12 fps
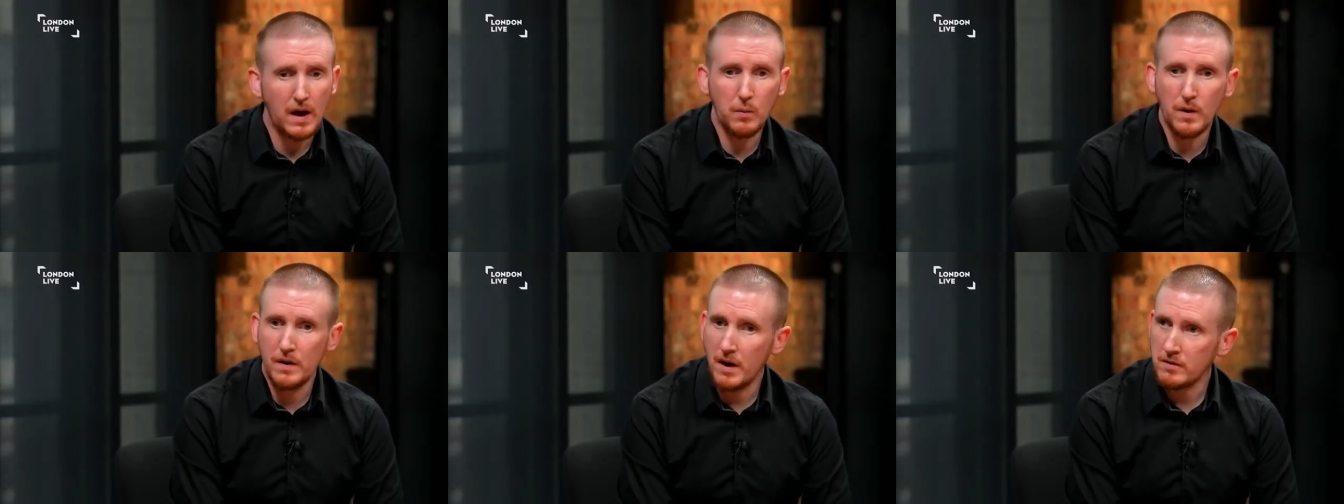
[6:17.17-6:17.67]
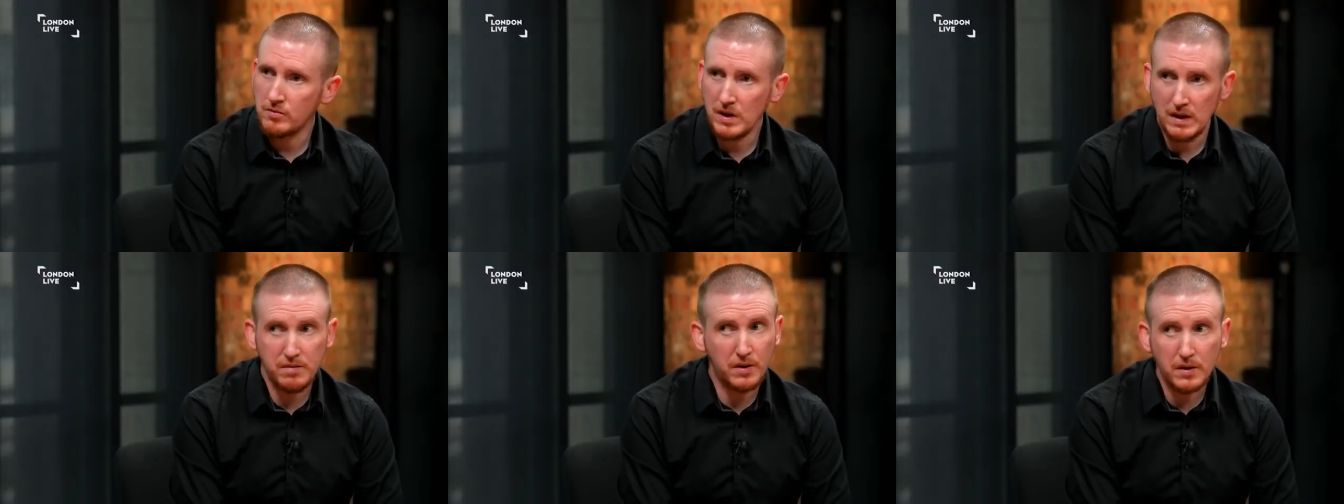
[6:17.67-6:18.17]
We're not
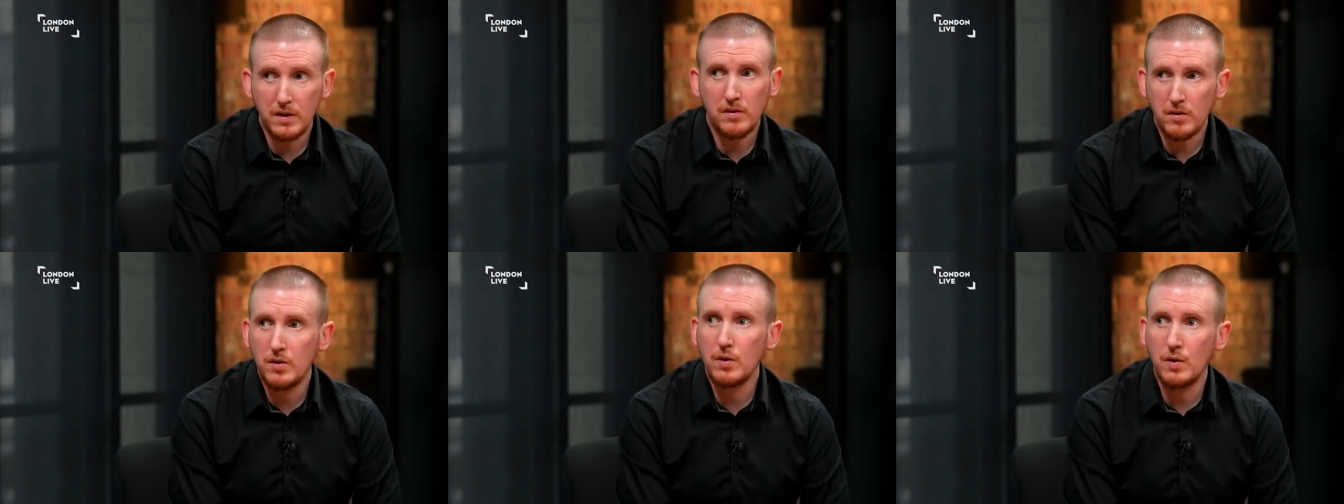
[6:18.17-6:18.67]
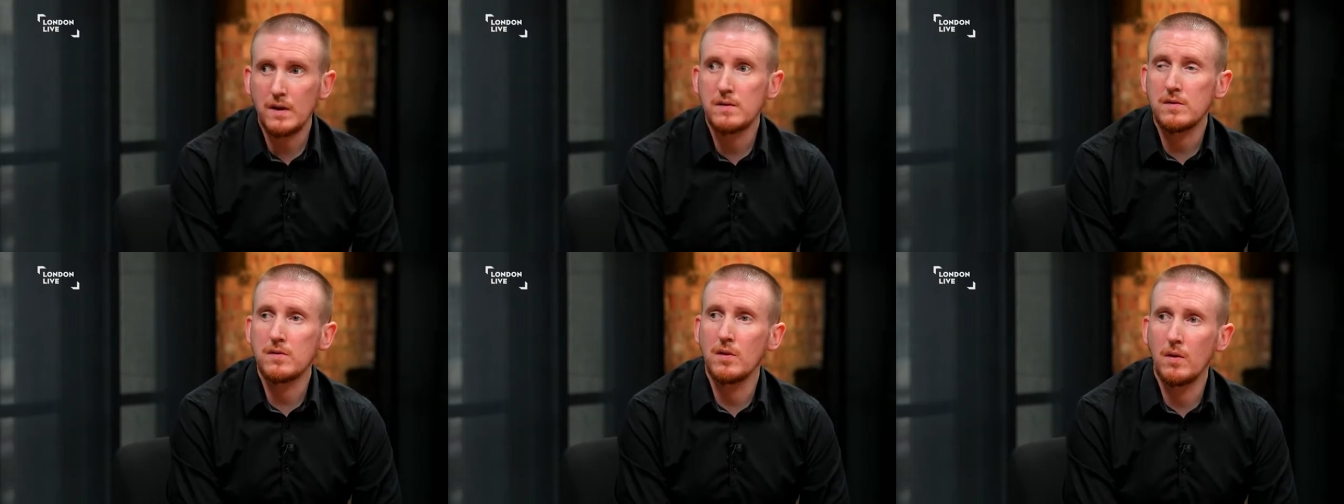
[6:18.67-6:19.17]
really funded to do this,
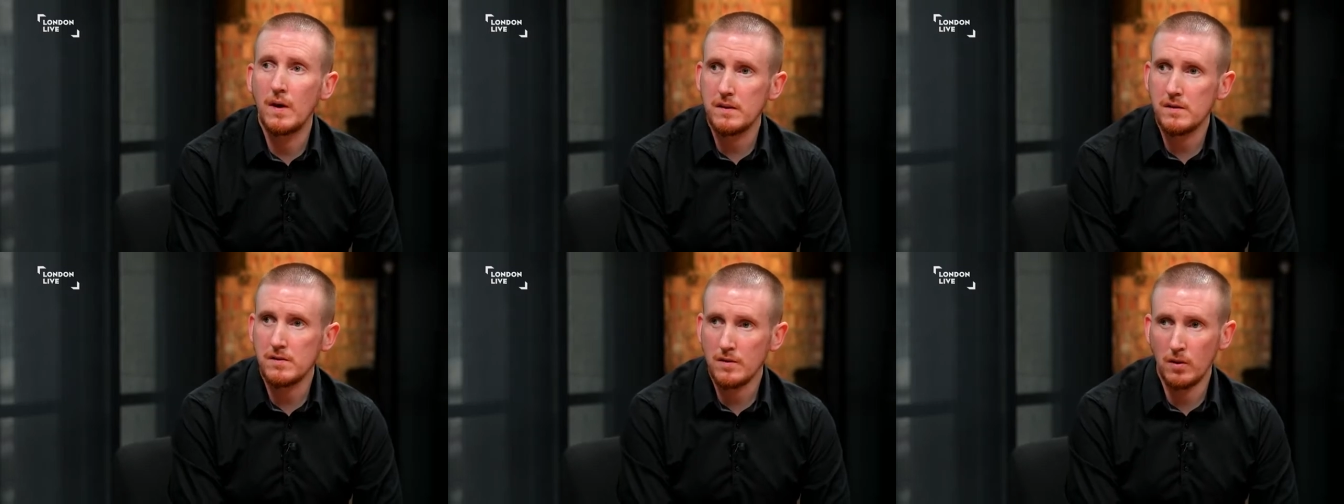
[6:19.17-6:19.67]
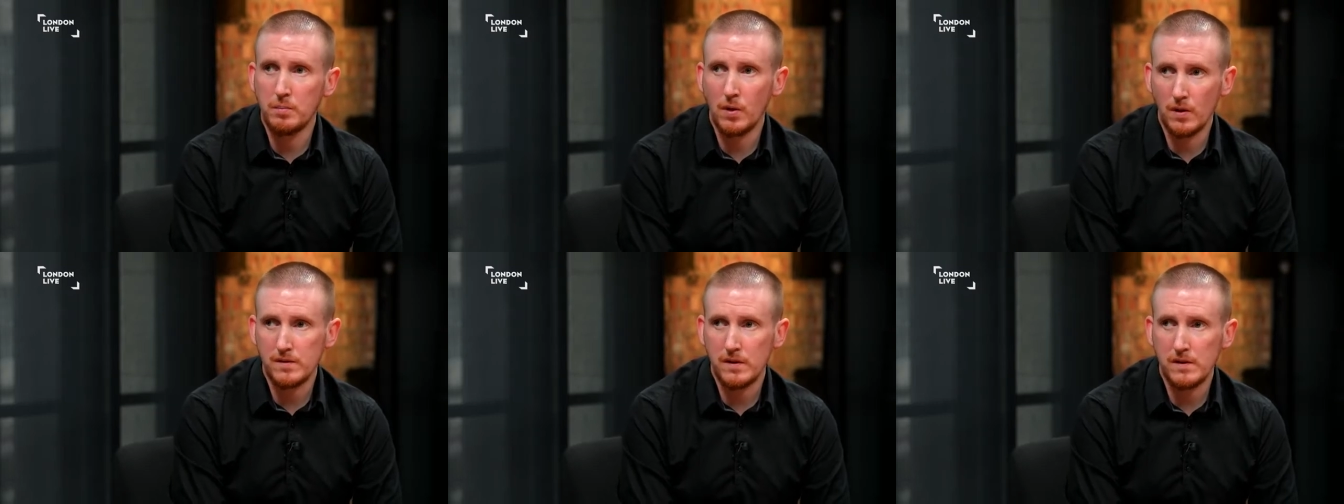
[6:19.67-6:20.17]
so it's a slow
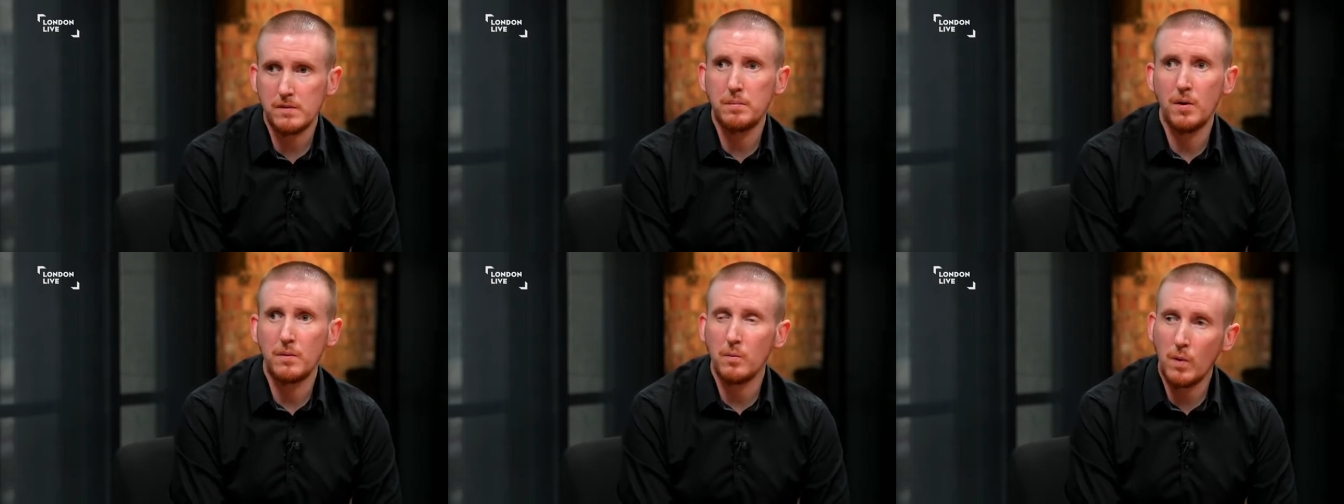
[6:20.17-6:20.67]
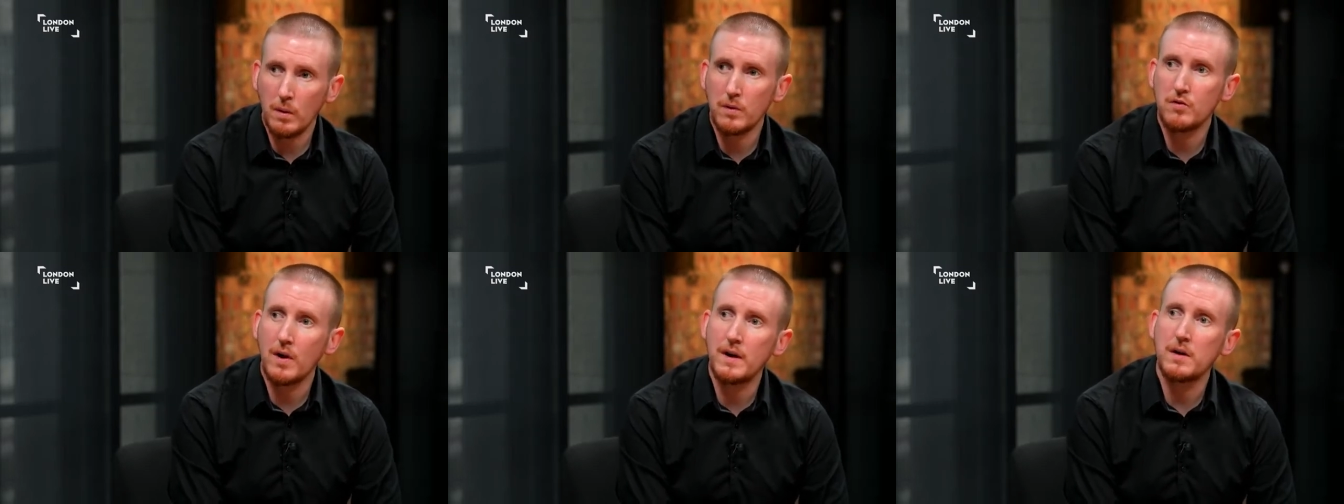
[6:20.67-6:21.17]
process. But what we're
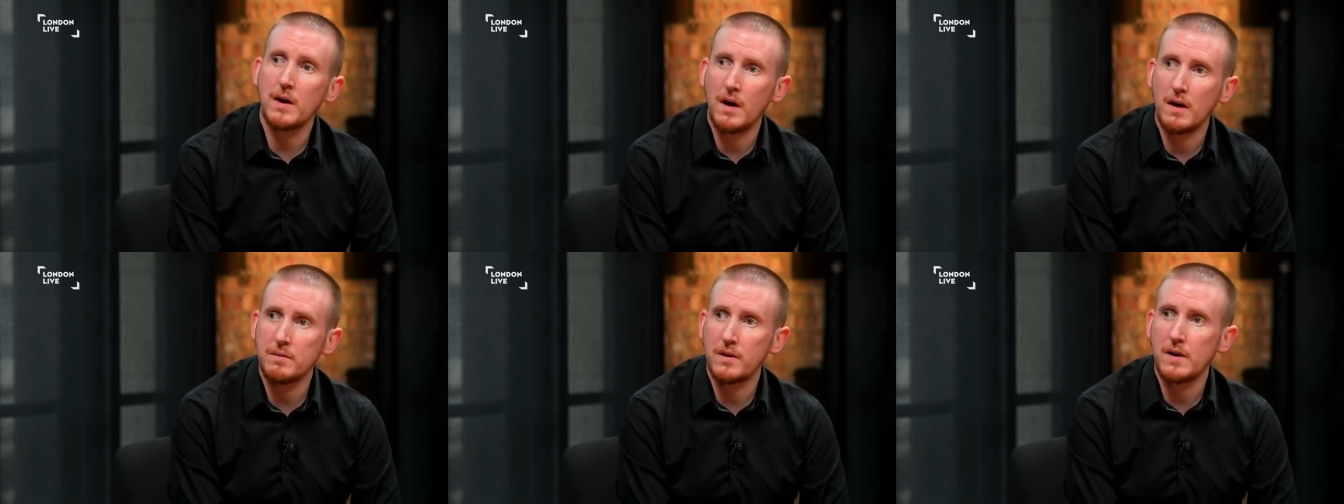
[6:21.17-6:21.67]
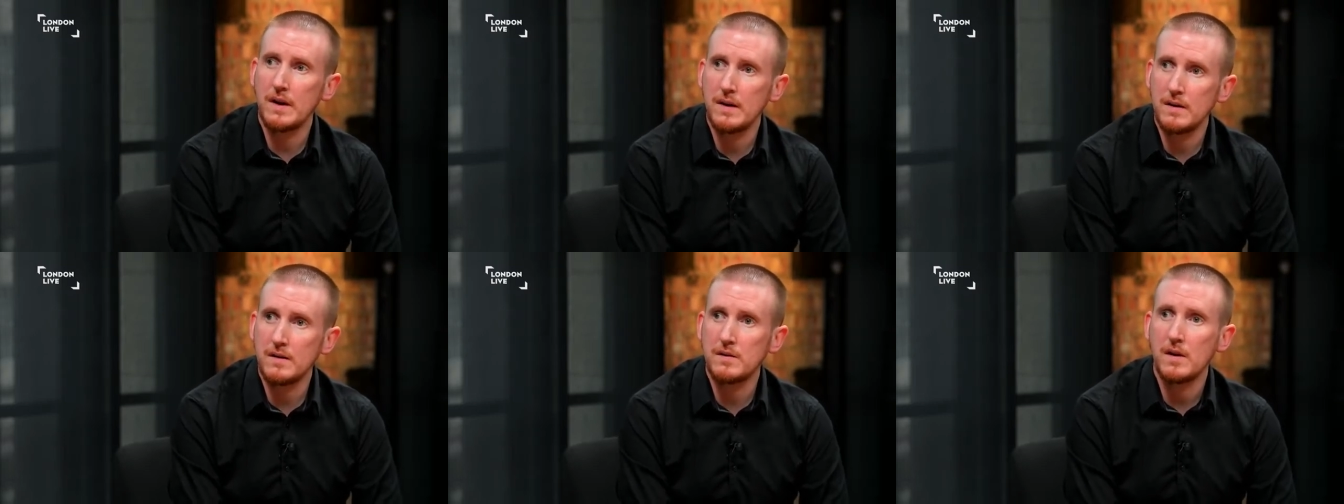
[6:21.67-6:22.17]
trying to offer
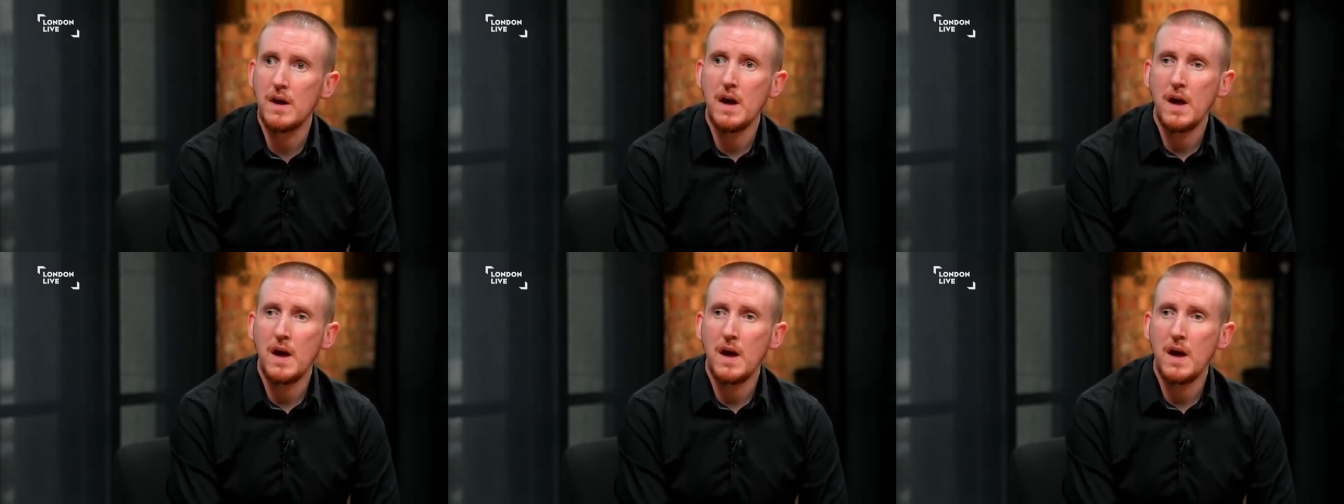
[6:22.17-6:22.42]
is